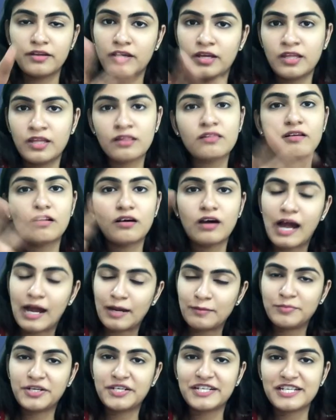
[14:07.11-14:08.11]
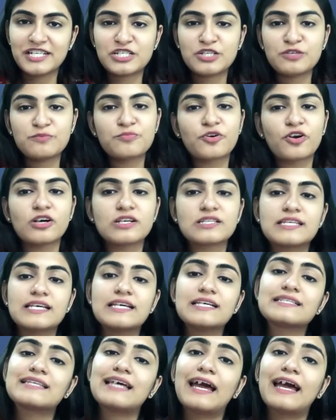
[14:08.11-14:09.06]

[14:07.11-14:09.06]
in the arbitration process,